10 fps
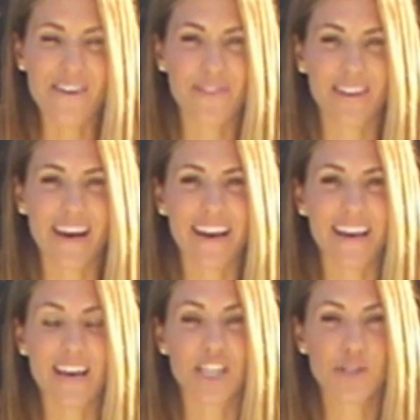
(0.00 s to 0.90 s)
I feel
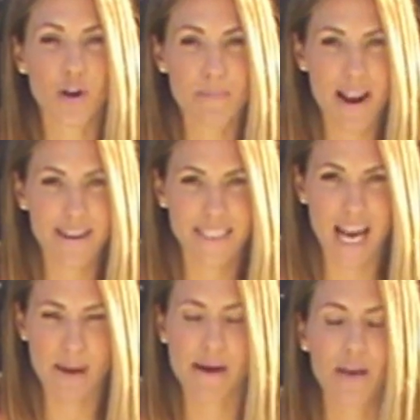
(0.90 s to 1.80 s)
like in a short amount of
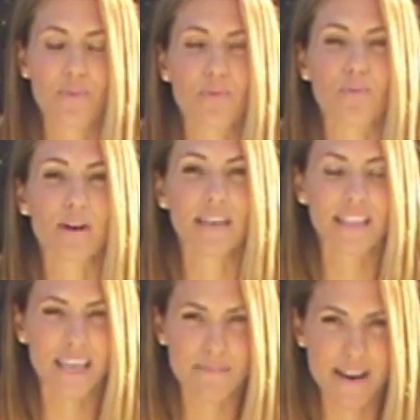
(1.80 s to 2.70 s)
time I could
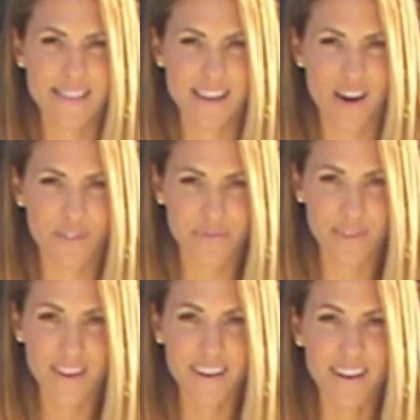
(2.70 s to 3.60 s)
really get myself
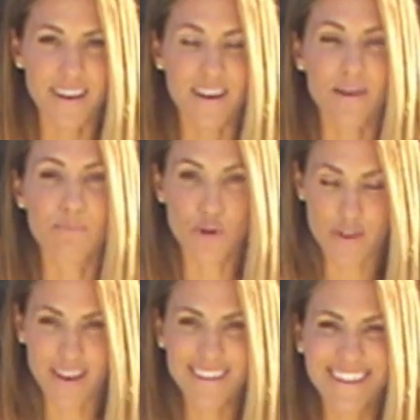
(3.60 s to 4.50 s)

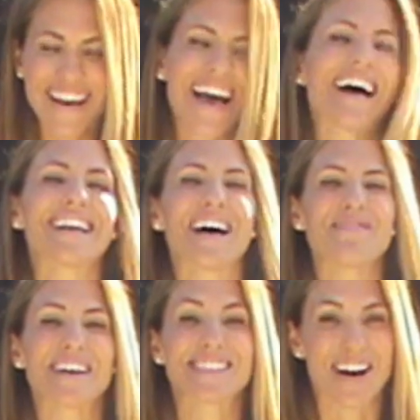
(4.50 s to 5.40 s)
moving
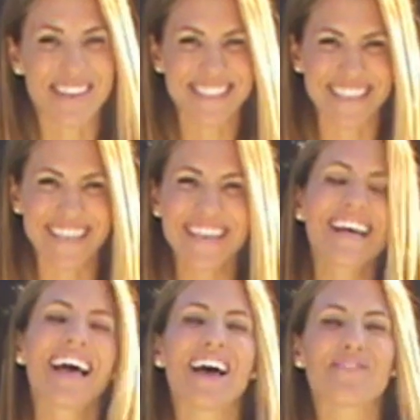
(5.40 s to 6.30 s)
and exhausted
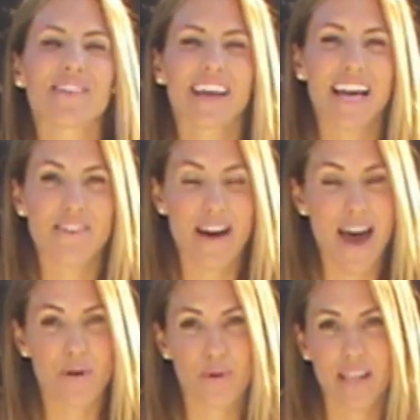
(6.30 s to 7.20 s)
and feel like I've
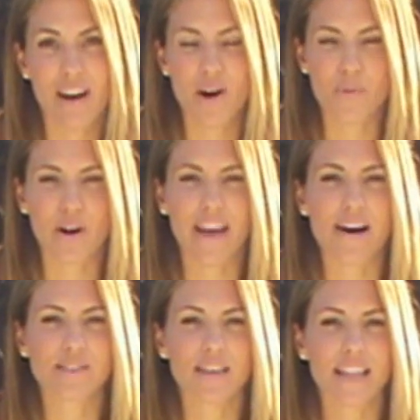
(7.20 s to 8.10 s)
had a really hard
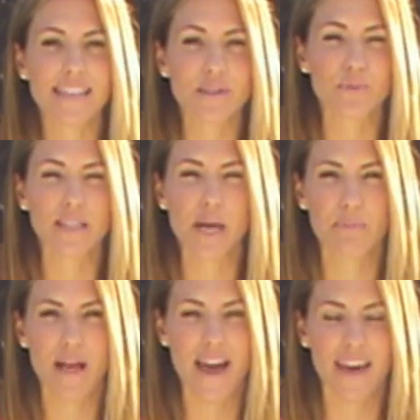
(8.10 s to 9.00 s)
workout. So I like to really
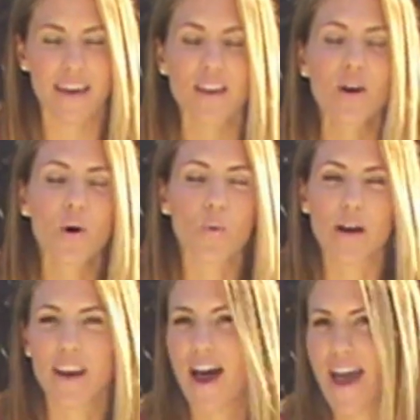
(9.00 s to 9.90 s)
apply it
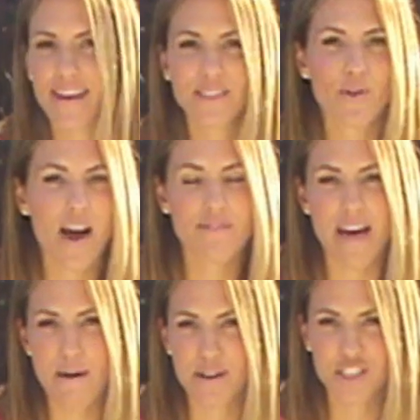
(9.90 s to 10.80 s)
when I don't have
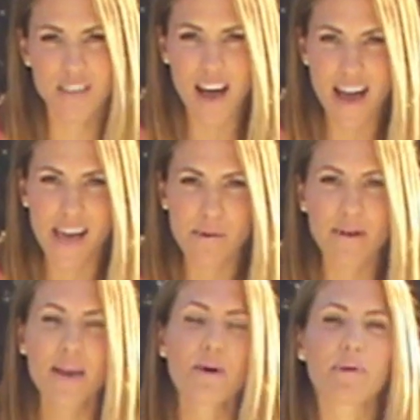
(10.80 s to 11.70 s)
that much
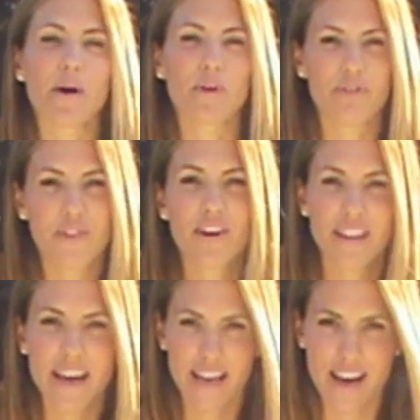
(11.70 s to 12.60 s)
time, but I want to feel
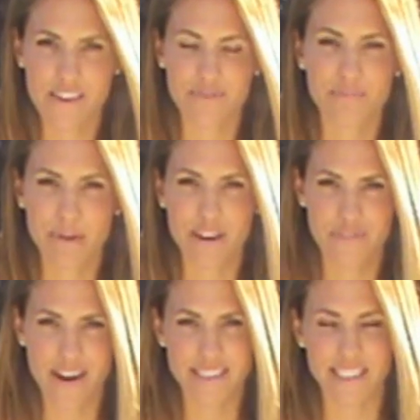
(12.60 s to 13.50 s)
like I've been
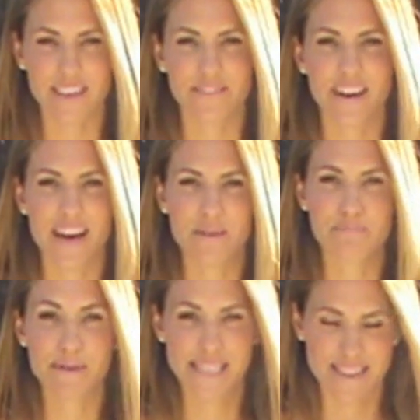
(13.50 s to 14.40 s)
effective
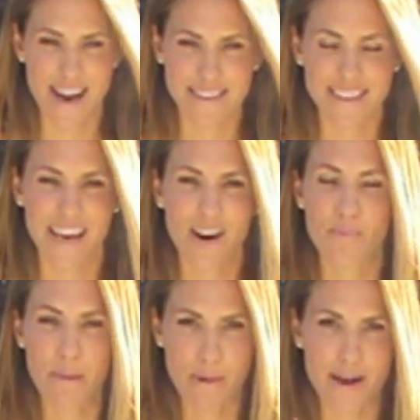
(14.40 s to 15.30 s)
and busy that day
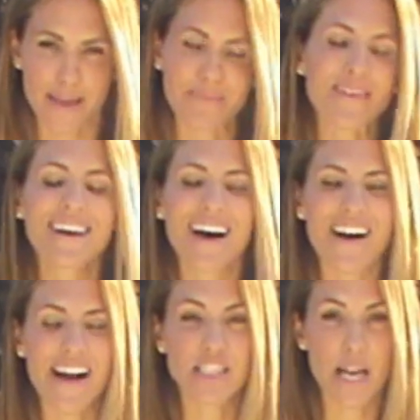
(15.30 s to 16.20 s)
on my body.
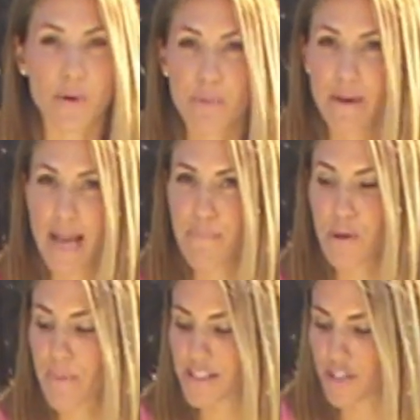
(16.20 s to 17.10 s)
Alright, so now we're going to pick up
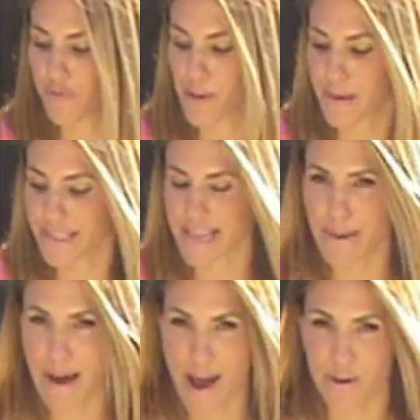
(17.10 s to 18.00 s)
the pace. We're going to flip it
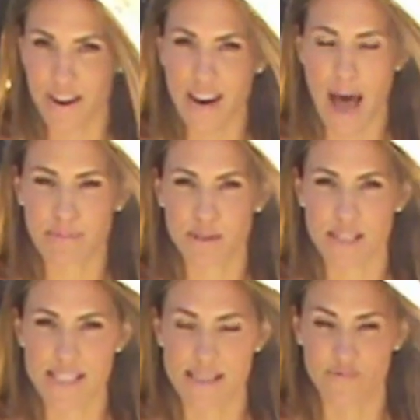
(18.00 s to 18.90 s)
down and up. So
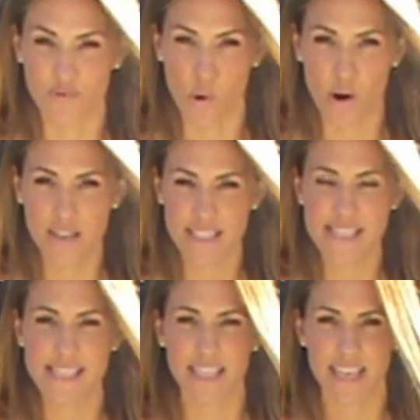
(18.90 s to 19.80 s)
just floor to the
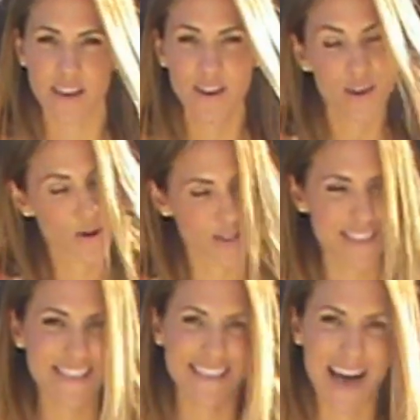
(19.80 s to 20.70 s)
ceiling or to
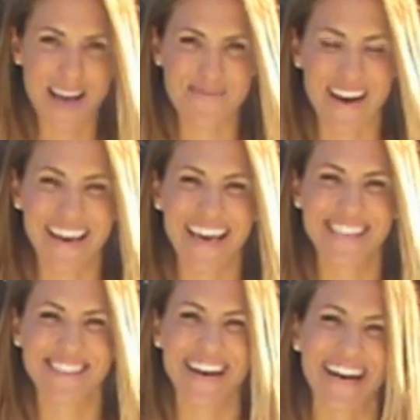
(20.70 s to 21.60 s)
the sky in my
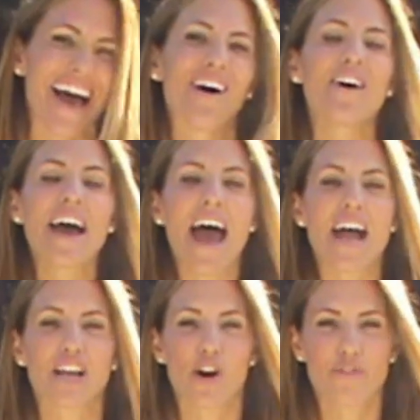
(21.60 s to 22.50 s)
case right now.
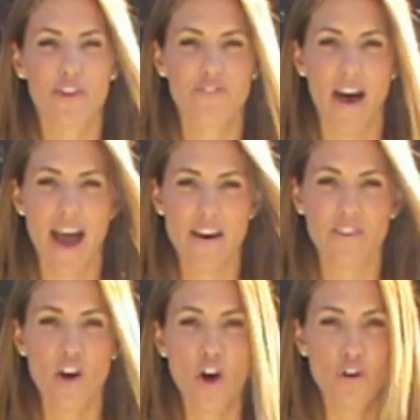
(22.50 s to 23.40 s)
And go for 5,
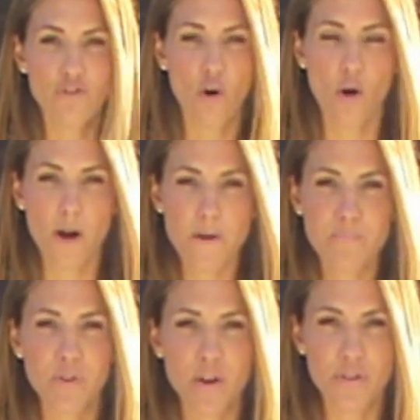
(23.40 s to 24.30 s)
4,
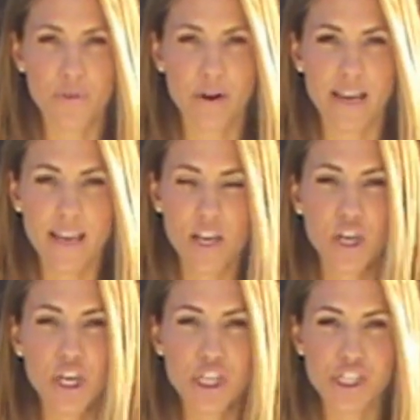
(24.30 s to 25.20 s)
3,
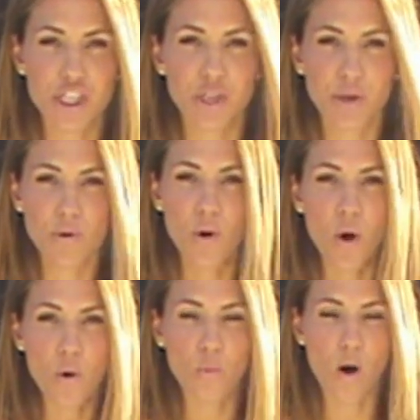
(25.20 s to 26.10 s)
2,
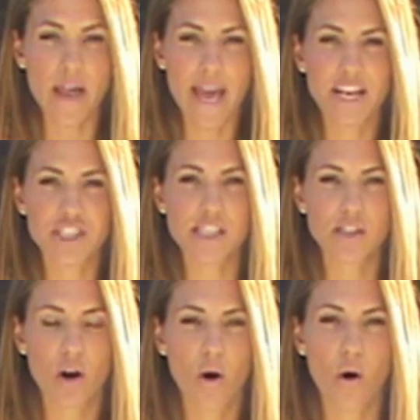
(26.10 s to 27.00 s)
1, and
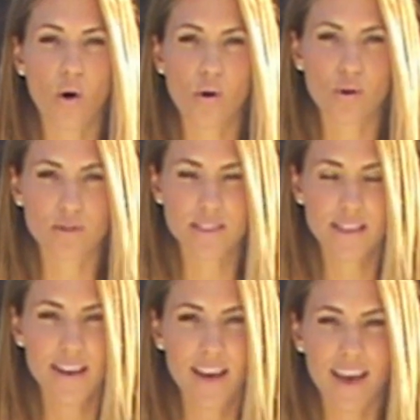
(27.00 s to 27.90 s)
just hold
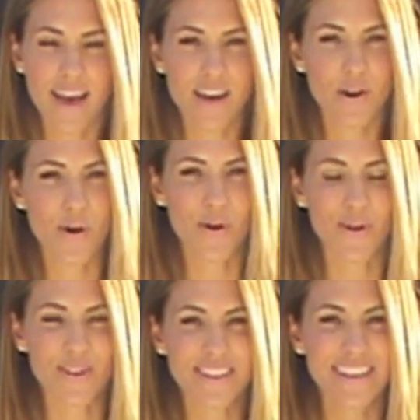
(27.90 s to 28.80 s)
and
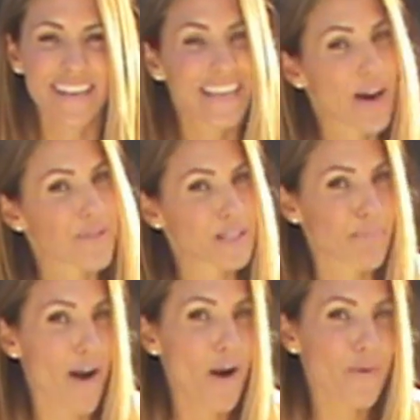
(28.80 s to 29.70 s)
hold. Now with these
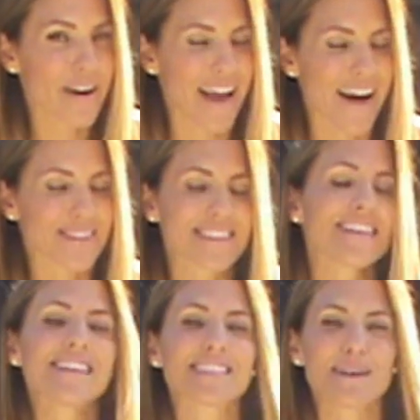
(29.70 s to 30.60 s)
barre workouts,
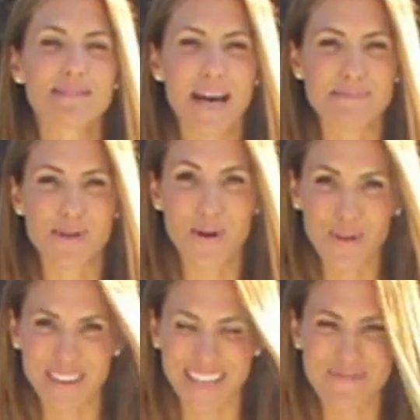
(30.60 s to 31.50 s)
sometimes the
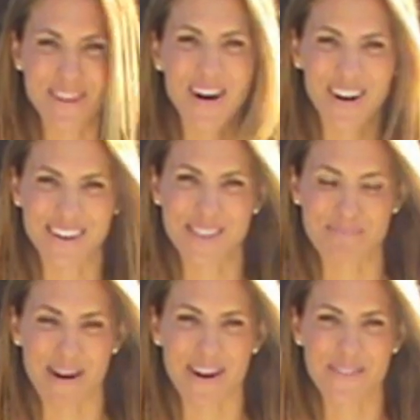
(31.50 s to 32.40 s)
holding can be the
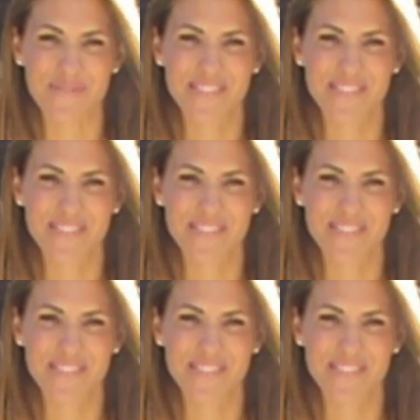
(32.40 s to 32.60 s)
hardest part.